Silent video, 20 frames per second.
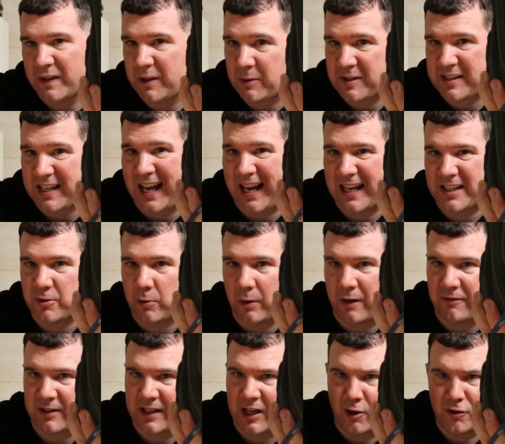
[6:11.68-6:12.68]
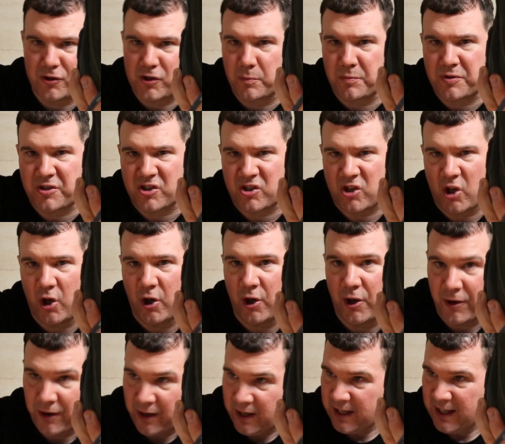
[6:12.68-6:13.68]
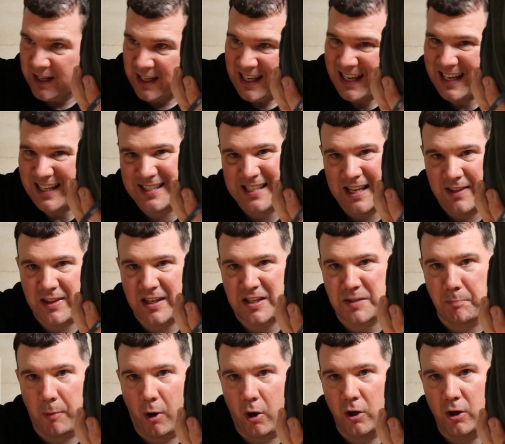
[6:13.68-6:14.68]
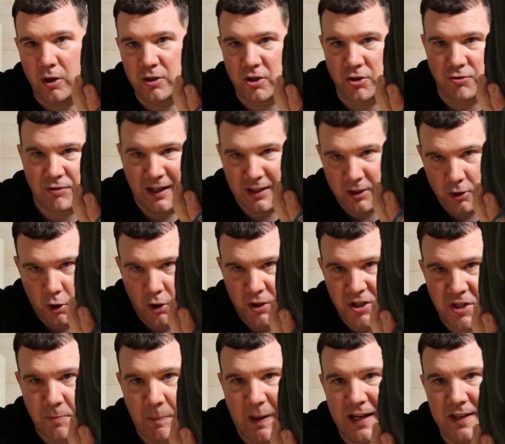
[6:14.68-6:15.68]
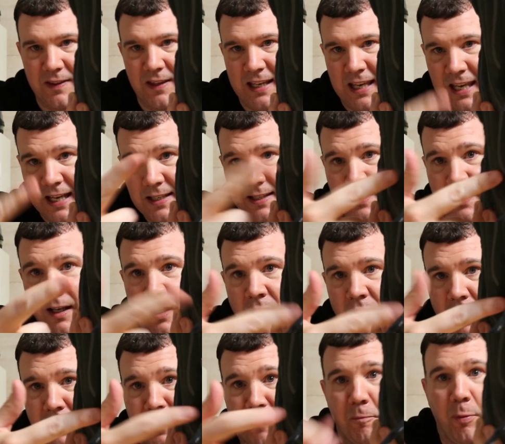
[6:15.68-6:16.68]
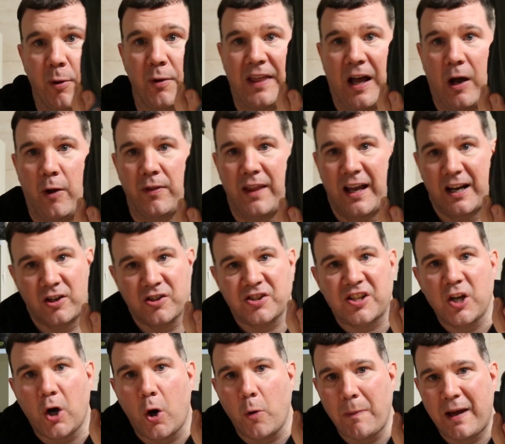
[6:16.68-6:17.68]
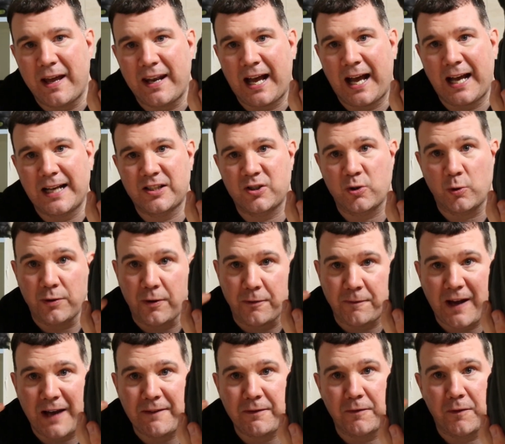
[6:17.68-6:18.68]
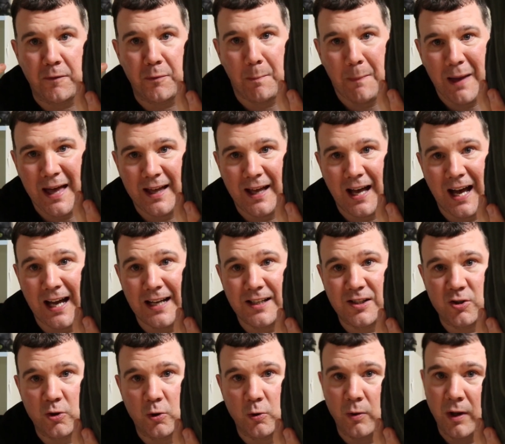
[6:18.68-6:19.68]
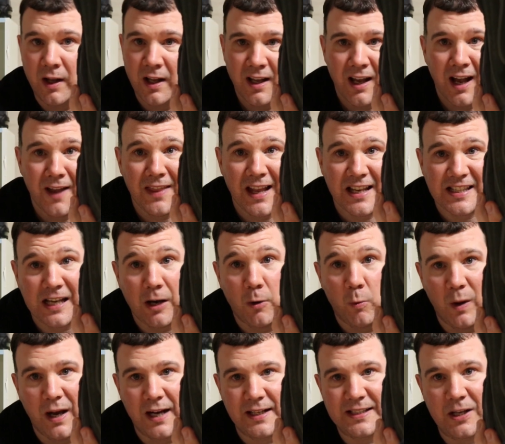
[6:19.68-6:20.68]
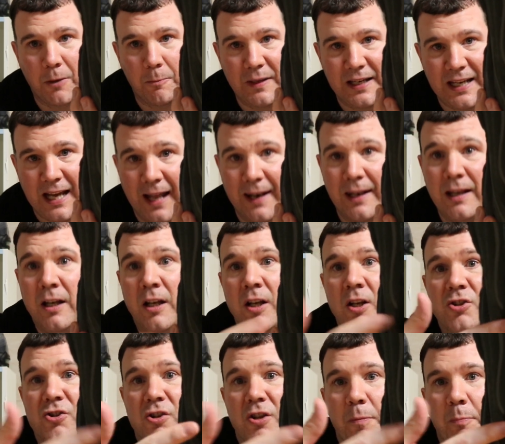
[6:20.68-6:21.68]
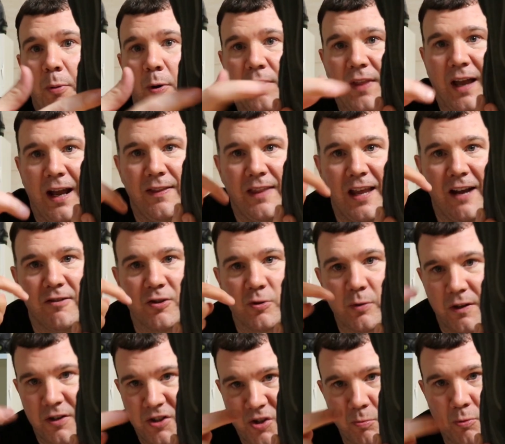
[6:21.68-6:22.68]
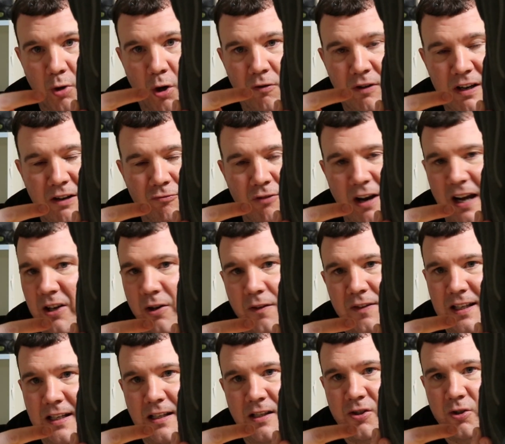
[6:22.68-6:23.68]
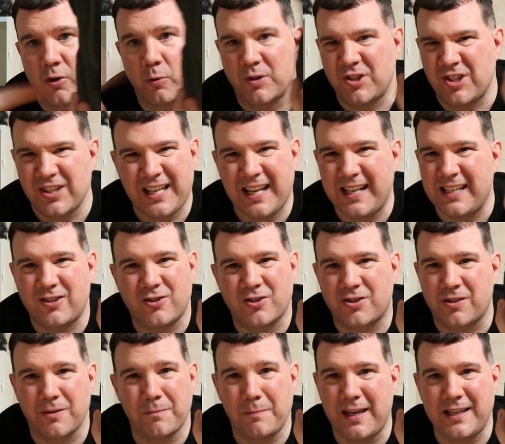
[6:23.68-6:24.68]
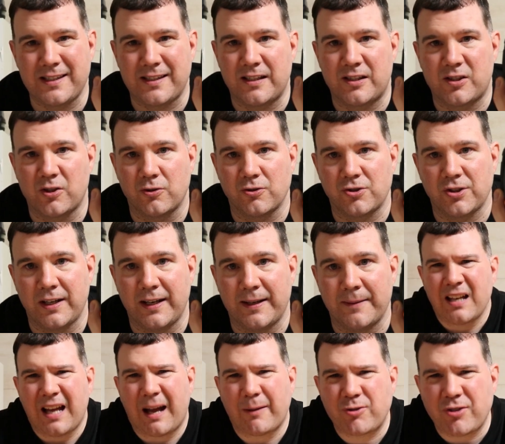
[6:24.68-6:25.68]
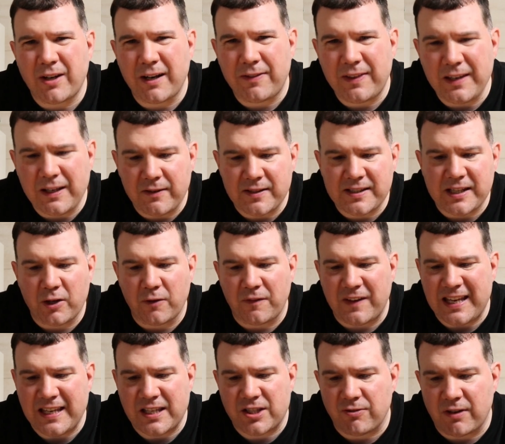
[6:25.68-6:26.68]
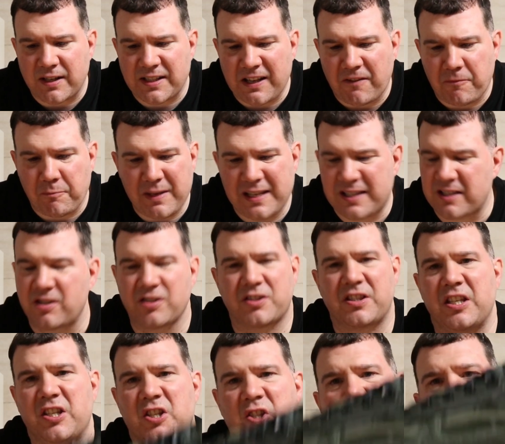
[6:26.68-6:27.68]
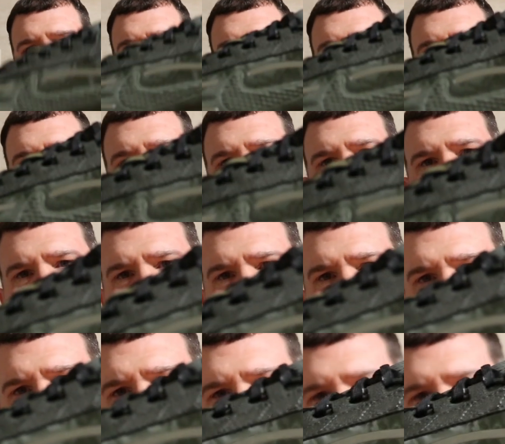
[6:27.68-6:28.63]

they went to high school every day on some stone, it said this motto to try and, you know, inspire the kids, and they've put that on there because they all met in high school. The 5 of them met at high school, and that's how Worksout began. So they put that in there as well. There's some Korean writing on the insole, which again is just an amazing touch in it. I'm trying to think if there's any other Easter eggs I've missed because there's so many on this shoe.